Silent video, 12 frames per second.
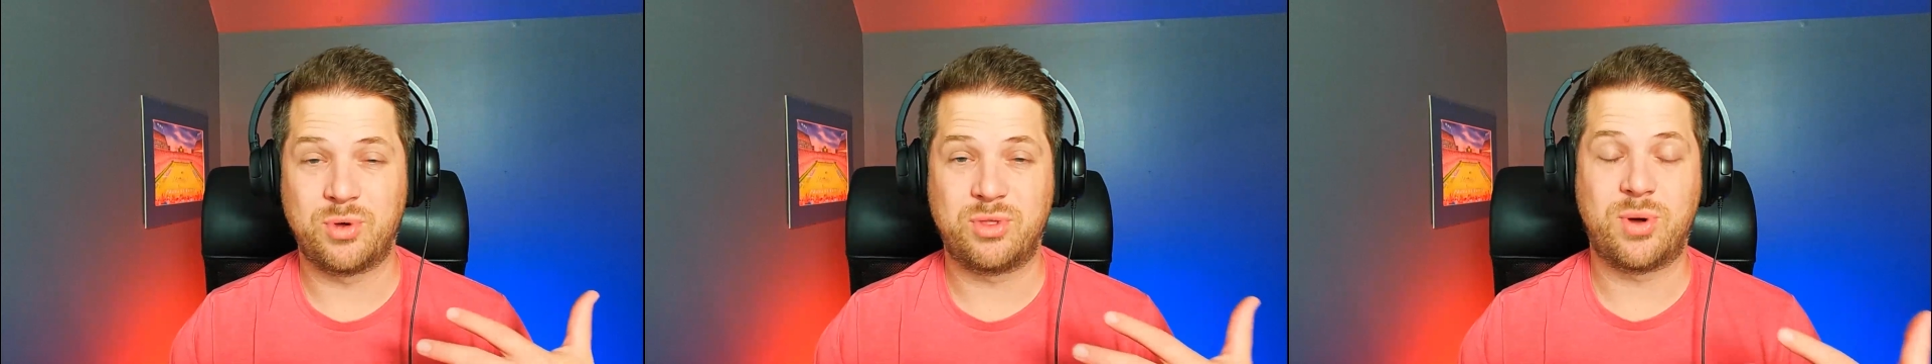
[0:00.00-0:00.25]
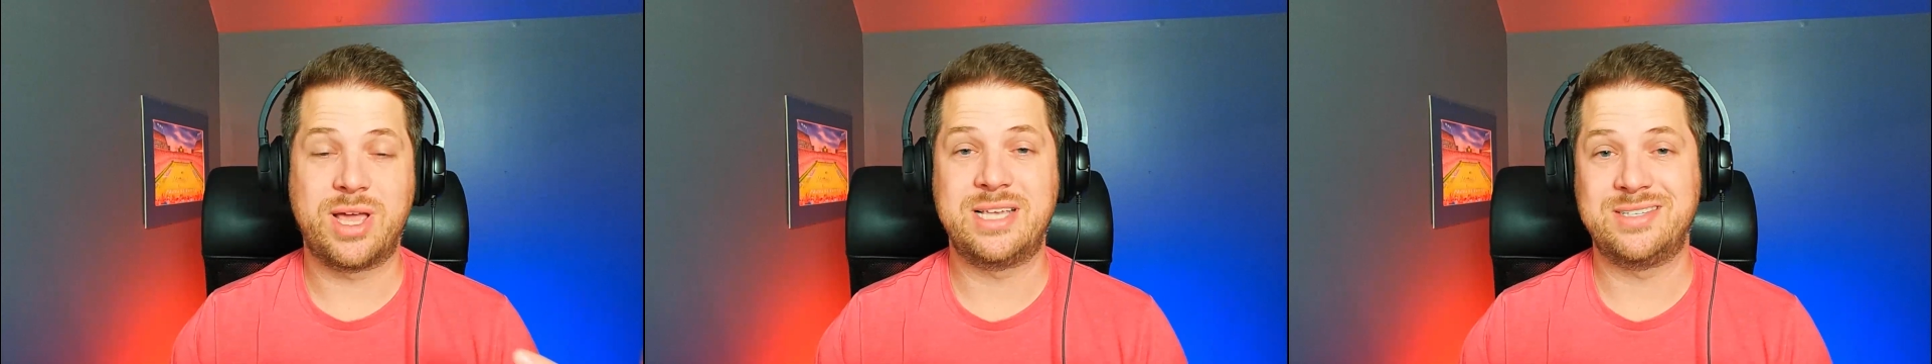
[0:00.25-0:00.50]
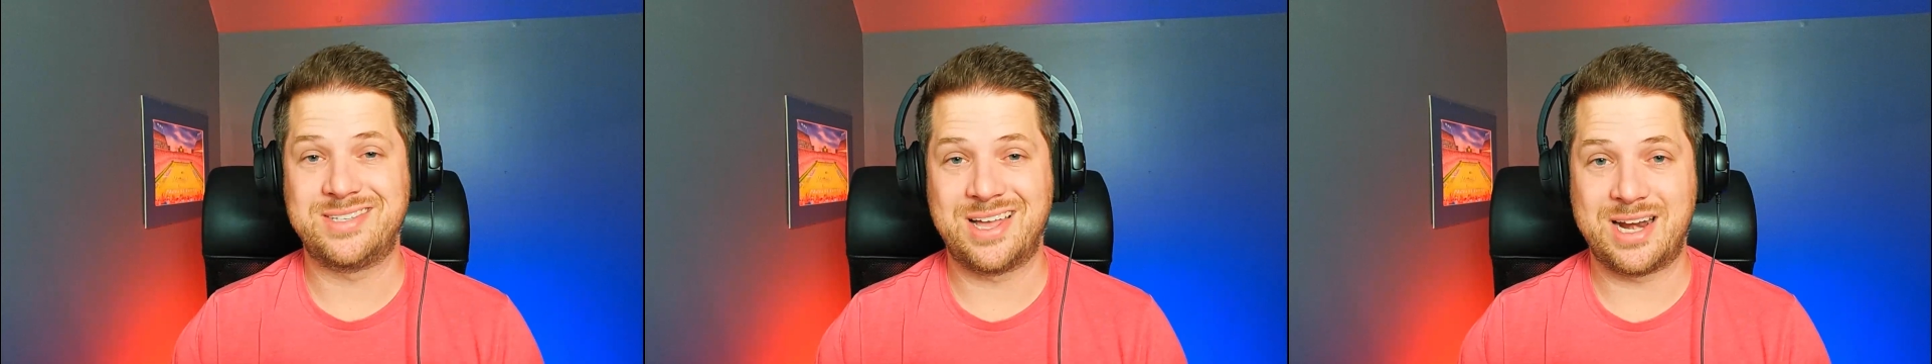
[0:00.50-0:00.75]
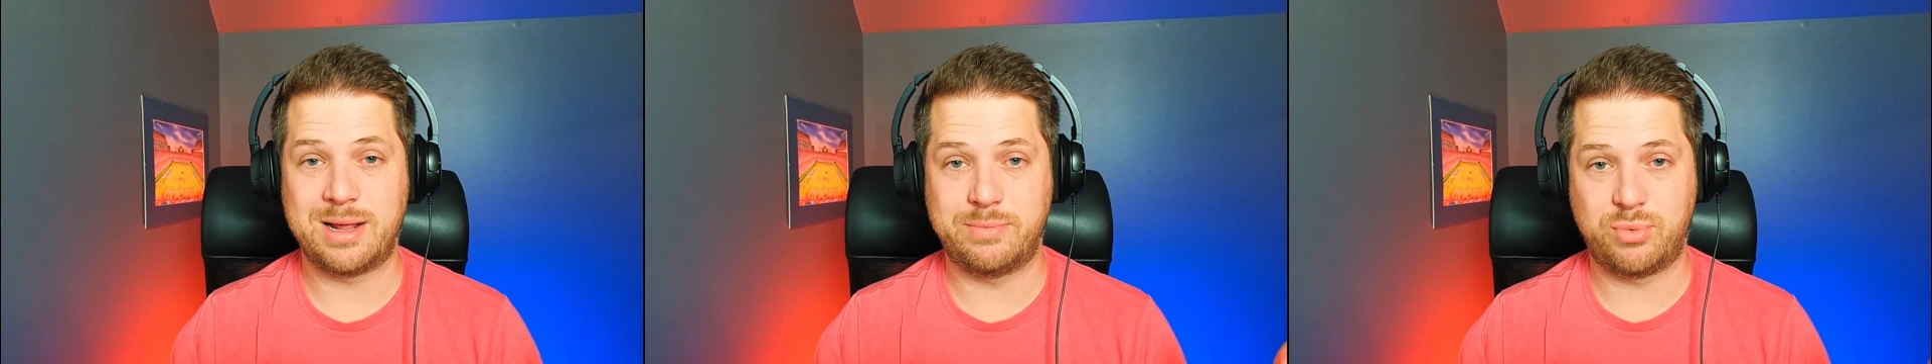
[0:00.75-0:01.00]
with what he's
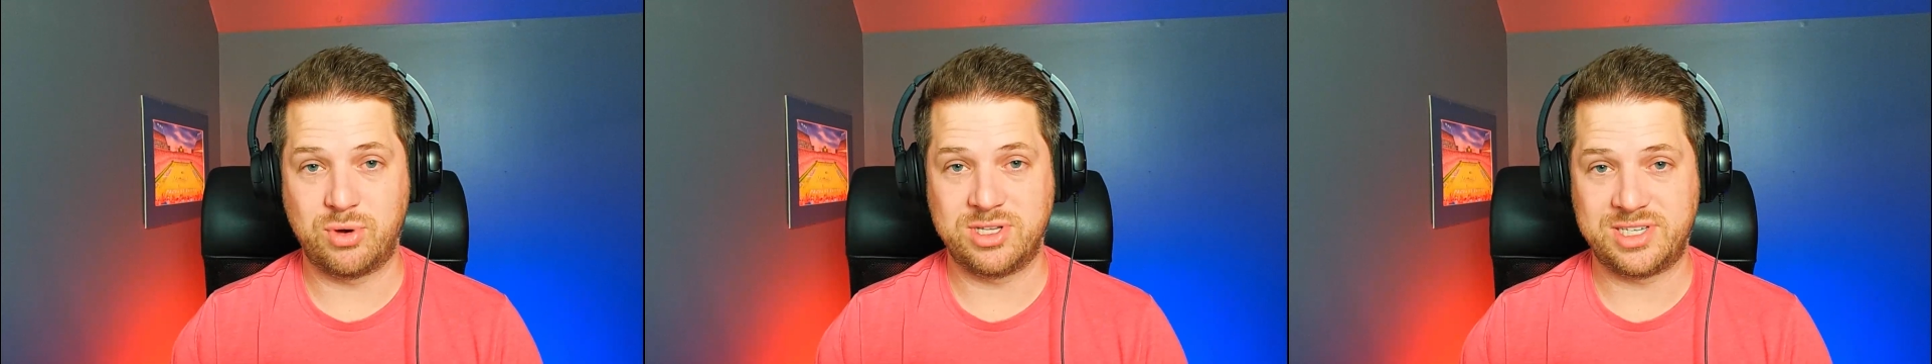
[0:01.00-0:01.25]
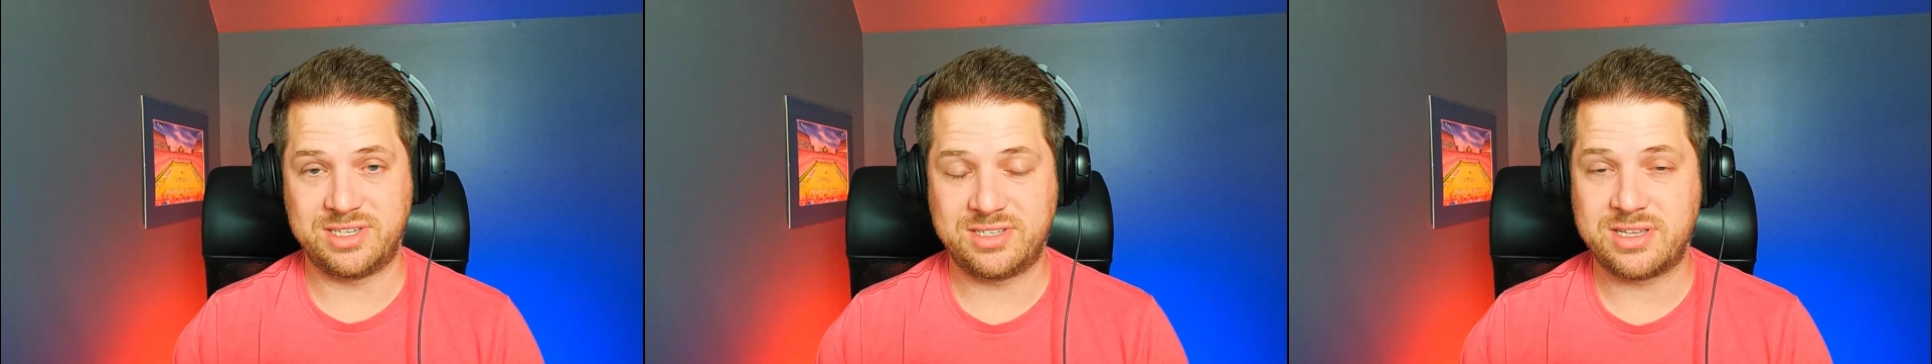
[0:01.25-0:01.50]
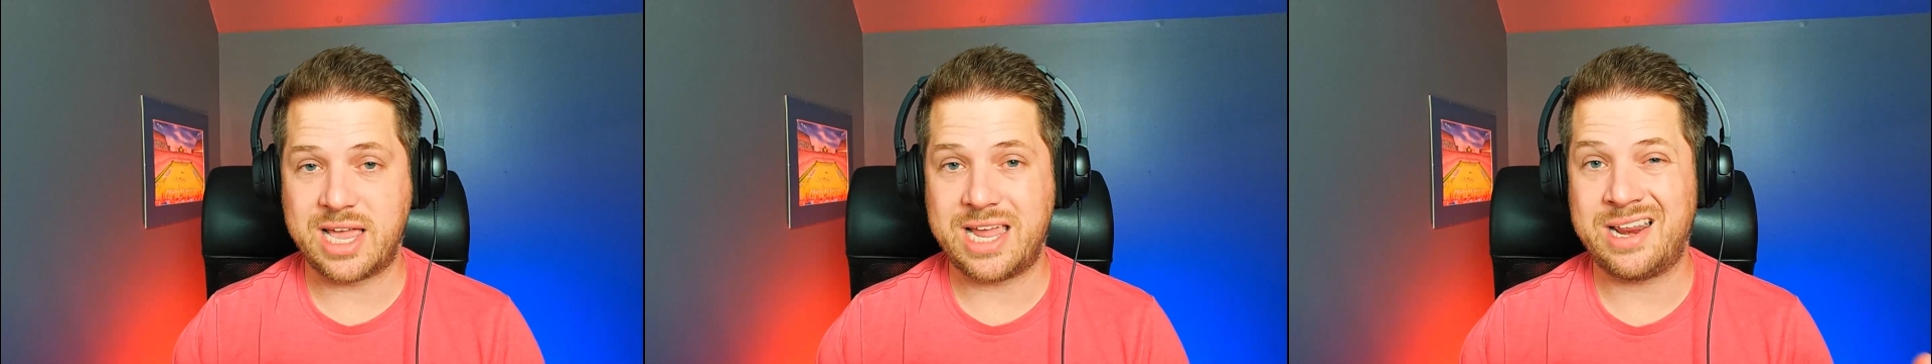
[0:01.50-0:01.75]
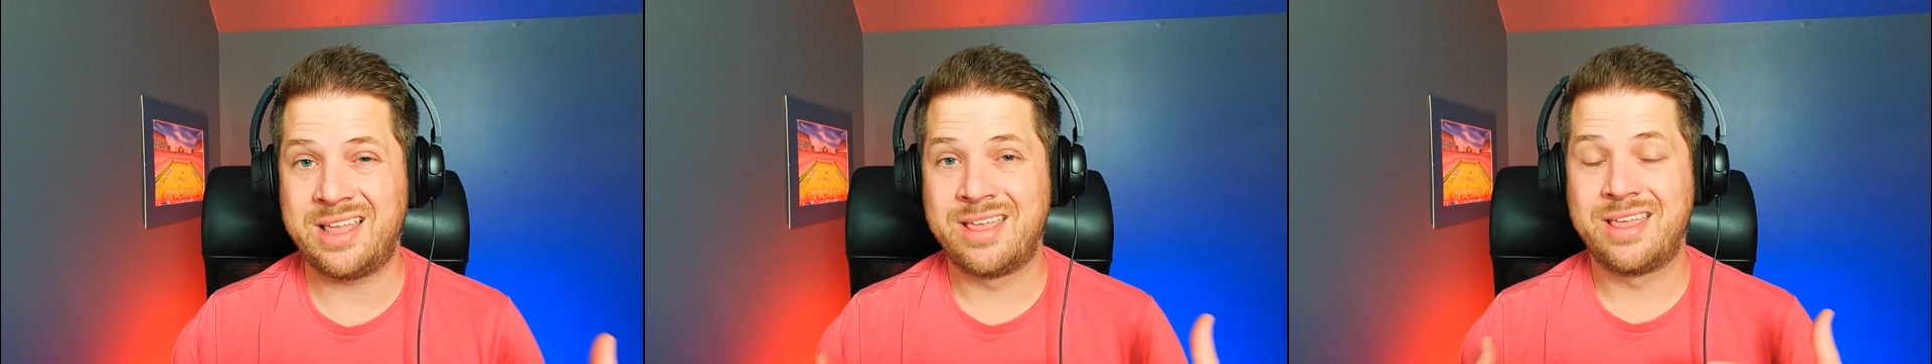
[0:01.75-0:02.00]
done at Boise
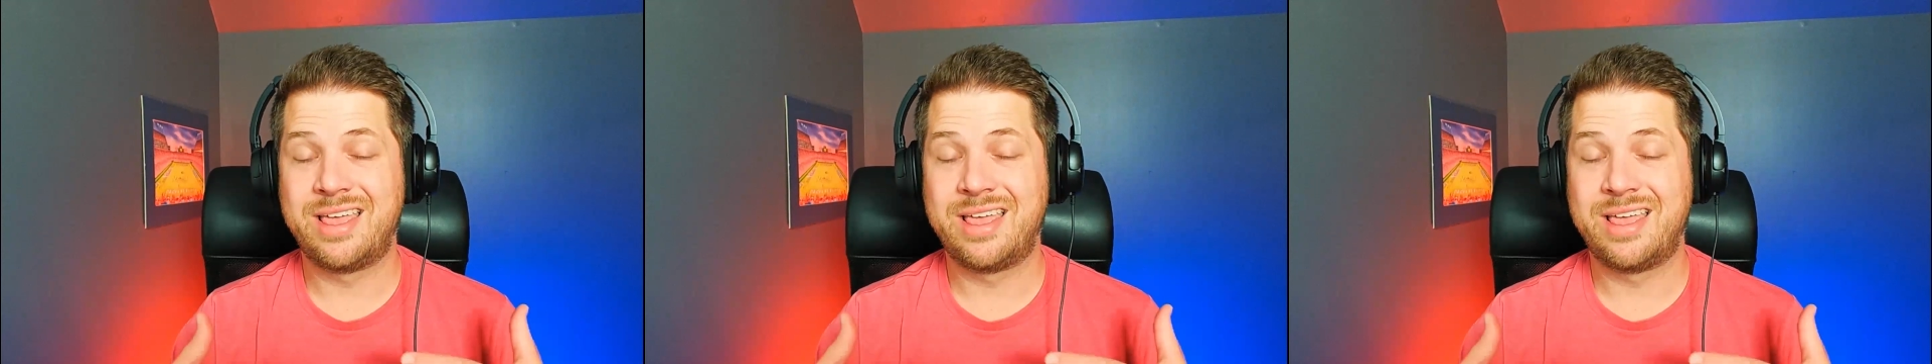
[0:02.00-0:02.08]
State,